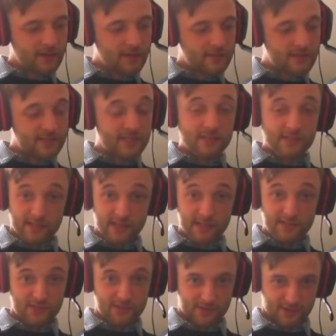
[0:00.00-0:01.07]

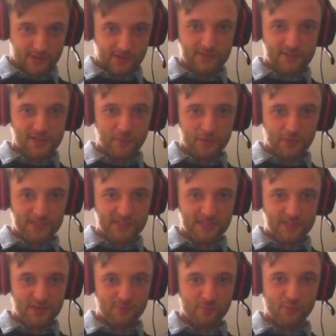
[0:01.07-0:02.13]
Caesar's a good example because
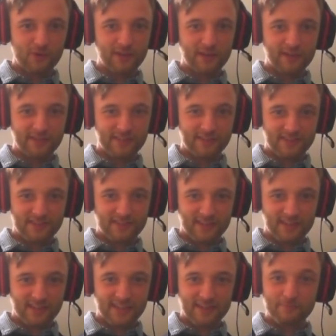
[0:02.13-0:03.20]
there's some brilliant
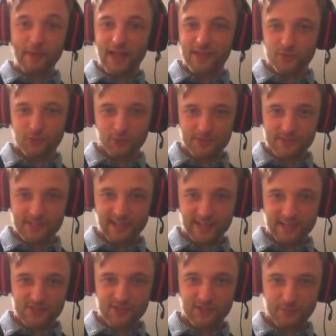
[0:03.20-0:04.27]
battles that
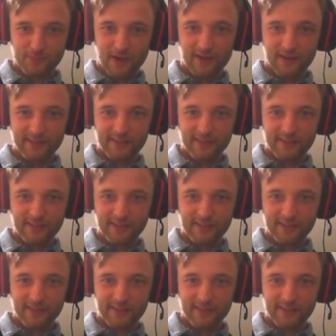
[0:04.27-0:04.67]
he took part in.